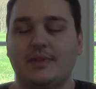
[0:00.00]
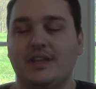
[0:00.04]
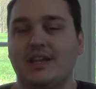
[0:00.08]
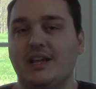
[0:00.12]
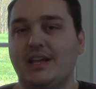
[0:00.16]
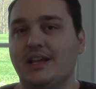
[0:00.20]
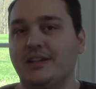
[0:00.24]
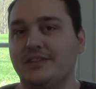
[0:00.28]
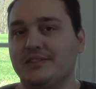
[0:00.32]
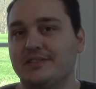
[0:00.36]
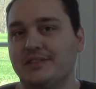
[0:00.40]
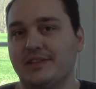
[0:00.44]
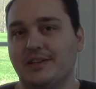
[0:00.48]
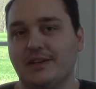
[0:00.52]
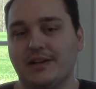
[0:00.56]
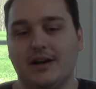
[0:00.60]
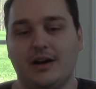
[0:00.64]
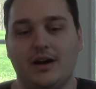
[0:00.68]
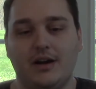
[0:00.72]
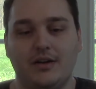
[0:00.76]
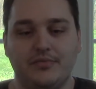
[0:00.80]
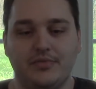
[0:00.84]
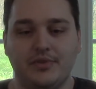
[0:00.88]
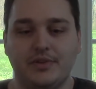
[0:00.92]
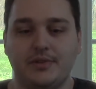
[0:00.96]
Instant
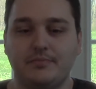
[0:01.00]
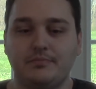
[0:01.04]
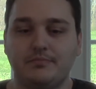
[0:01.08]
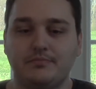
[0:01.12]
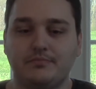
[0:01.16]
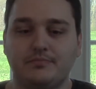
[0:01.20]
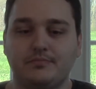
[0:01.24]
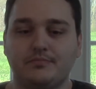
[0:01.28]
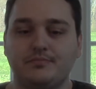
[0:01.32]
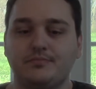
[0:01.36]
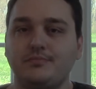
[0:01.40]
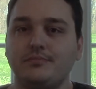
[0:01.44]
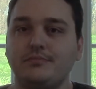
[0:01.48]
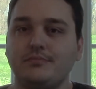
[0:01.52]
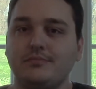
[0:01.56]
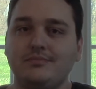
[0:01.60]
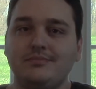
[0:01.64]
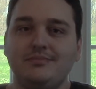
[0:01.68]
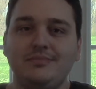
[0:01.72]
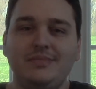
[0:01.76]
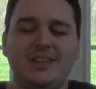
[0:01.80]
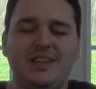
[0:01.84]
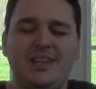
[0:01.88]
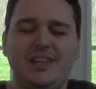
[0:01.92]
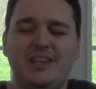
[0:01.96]
coffee.
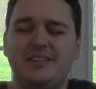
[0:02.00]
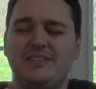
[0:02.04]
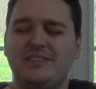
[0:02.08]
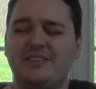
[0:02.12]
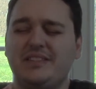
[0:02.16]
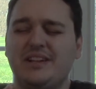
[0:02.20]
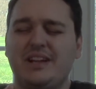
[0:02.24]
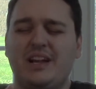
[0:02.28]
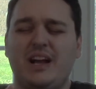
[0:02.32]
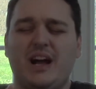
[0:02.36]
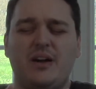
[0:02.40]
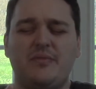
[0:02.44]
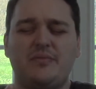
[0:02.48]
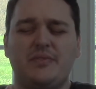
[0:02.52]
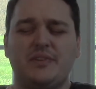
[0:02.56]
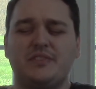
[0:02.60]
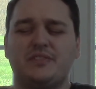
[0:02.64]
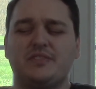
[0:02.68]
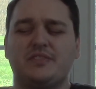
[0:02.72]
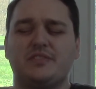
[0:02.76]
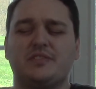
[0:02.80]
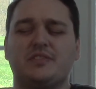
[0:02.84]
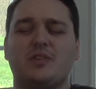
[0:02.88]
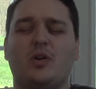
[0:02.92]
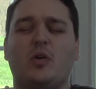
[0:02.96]
Instant coffee is
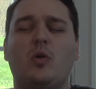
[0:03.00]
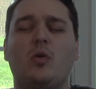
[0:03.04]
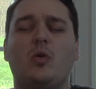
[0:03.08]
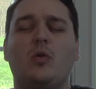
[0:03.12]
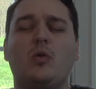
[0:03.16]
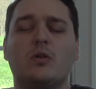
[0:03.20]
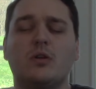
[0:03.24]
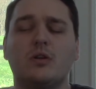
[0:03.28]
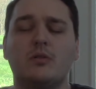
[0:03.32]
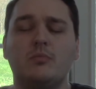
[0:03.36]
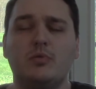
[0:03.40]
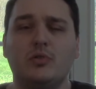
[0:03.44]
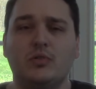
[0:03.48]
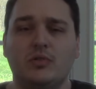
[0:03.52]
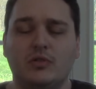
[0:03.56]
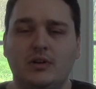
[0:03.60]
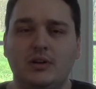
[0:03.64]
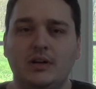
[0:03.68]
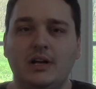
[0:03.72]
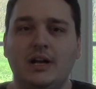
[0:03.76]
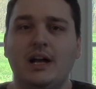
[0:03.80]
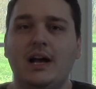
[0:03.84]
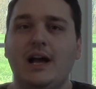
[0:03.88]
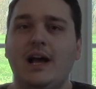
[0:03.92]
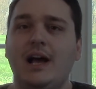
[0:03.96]
just horrible.
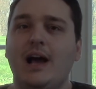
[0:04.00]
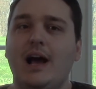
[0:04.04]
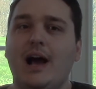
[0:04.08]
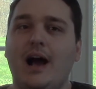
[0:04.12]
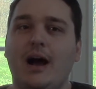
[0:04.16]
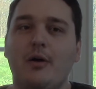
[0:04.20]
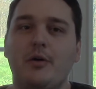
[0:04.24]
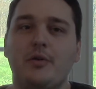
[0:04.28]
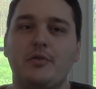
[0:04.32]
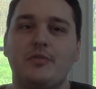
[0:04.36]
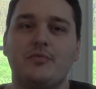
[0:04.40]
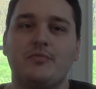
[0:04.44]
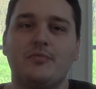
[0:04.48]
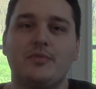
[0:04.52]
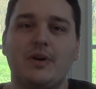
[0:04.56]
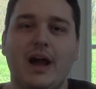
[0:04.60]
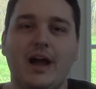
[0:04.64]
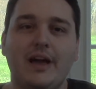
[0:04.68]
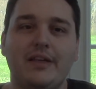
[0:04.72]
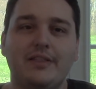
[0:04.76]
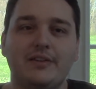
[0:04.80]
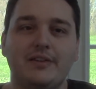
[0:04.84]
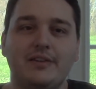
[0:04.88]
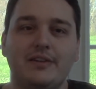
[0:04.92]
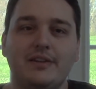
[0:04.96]
I would
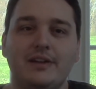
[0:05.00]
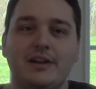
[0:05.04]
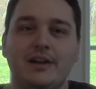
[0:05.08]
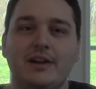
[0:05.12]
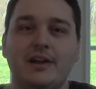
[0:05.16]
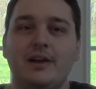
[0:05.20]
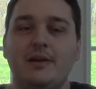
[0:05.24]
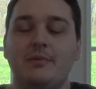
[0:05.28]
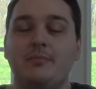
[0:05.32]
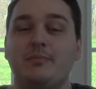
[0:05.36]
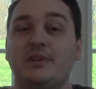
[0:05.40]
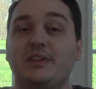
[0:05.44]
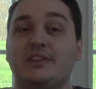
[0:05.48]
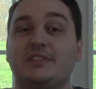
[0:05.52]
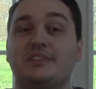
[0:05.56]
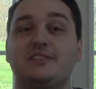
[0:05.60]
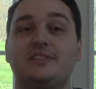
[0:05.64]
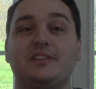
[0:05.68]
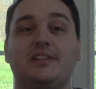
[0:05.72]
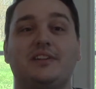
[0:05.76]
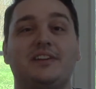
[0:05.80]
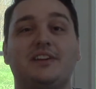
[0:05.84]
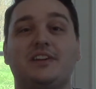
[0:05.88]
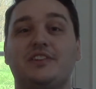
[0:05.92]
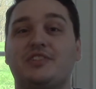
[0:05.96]
rather be
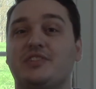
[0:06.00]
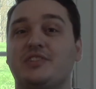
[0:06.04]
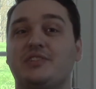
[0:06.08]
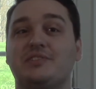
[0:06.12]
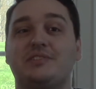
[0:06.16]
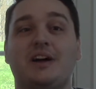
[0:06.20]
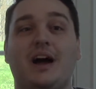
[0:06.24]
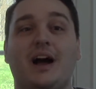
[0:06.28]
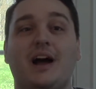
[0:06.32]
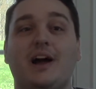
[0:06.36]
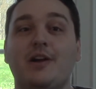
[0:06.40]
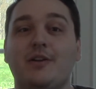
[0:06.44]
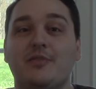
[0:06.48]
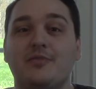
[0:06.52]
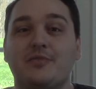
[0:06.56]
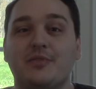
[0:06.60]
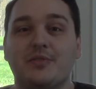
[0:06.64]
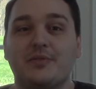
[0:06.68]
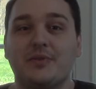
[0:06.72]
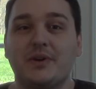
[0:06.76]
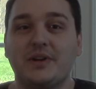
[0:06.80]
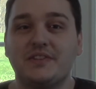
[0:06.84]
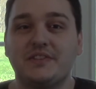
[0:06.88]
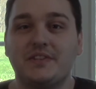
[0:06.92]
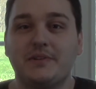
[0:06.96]
sluggish and tired for the
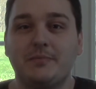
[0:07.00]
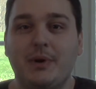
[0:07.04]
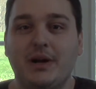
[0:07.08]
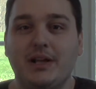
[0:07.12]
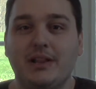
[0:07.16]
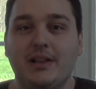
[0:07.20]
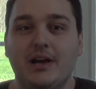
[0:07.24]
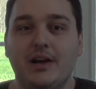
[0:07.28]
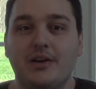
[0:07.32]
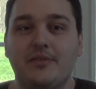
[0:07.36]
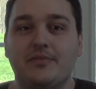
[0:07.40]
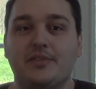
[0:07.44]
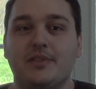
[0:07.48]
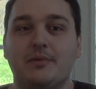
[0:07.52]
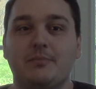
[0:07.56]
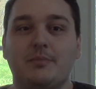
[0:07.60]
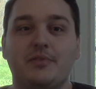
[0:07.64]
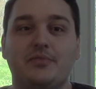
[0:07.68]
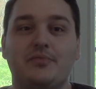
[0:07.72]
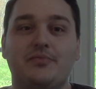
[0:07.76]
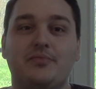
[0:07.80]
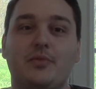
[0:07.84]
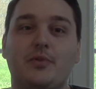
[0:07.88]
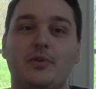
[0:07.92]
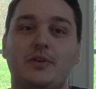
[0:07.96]
rest of my life than be
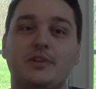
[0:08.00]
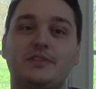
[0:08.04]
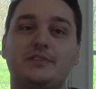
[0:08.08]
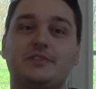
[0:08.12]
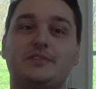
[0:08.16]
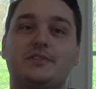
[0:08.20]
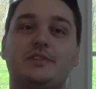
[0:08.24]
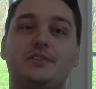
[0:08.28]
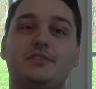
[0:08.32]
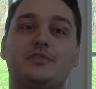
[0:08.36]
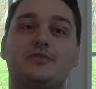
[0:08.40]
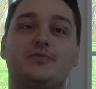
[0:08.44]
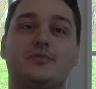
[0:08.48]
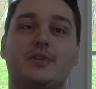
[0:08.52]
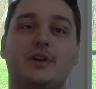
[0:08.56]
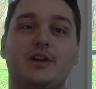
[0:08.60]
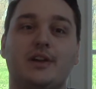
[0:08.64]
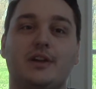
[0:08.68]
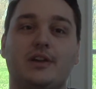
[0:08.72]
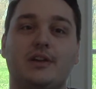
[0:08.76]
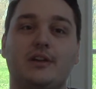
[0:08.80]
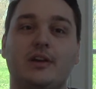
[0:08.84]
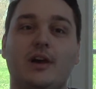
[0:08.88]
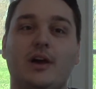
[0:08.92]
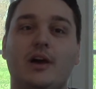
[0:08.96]
forced to
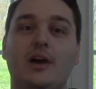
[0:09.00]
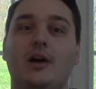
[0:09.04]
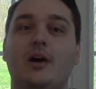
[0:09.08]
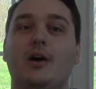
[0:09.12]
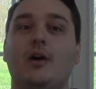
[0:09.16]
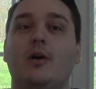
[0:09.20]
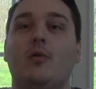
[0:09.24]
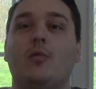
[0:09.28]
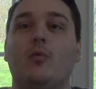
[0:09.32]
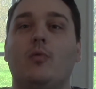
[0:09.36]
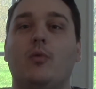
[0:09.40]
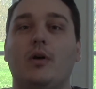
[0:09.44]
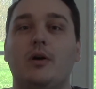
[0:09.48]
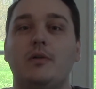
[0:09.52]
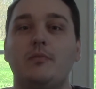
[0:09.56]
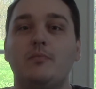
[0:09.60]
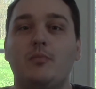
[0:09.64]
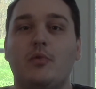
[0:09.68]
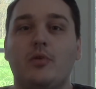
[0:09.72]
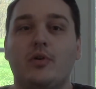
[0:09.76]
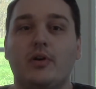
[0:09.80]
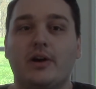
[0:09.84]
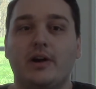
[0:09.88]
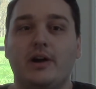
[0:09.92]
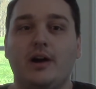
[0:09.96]
drink one
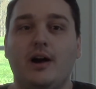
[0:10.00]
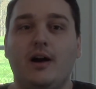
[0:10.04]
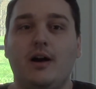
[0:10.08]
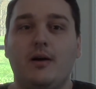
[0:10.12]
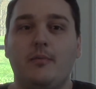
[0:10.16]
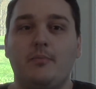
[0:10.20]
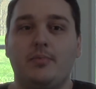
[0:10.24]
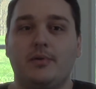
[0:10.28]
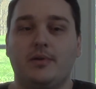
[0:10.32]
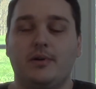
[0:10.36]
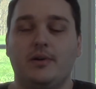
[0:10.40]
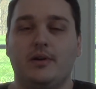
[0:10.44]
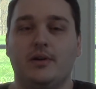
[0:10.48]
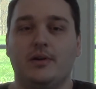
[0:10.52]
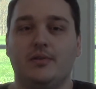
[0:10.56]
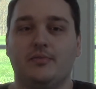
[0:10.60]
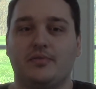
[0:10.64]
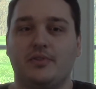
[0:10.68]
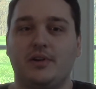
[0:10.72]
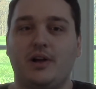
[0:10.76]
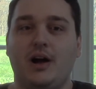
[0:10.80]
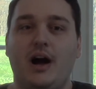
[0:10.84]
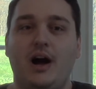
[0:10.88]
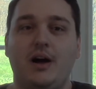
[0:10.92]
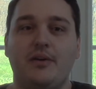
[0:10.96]
more cup of
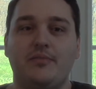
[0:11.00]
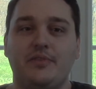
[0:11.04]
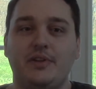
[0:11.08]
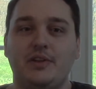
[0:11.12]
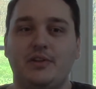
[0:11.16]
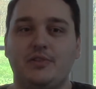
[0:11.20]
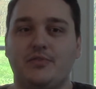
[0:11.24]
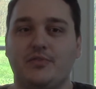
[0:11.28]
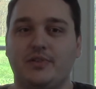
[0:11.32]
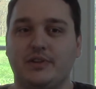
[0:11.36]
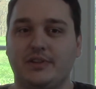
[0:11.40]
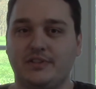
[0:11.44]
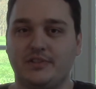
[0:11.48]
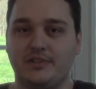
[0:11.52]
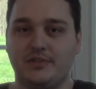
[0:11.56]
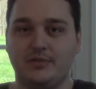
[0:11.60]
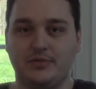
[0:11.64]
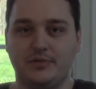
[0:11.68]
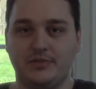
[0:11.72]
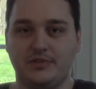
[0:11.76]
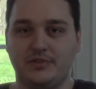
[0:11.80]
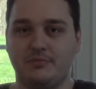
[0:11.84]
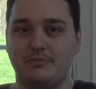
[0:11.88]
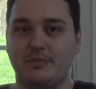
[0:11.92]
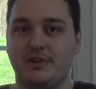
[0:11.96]
coffee
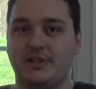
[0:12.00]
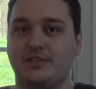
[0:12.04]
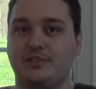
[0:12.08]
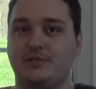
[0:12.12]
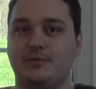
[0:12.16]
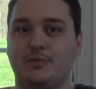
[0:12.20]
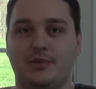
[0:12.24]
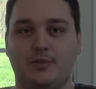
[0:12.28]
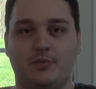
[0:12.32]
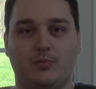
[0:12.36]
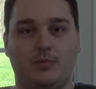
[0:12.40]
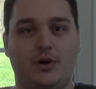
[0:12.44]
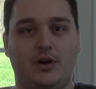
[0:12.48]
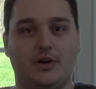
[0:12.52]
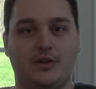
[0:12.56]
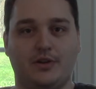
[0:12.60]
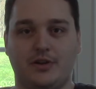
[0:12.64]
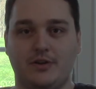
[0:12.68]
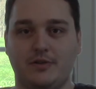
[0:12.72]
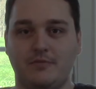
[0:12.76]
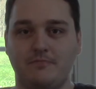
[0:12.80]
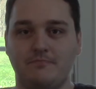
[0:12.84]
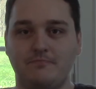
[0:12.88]
crystals mixed with water.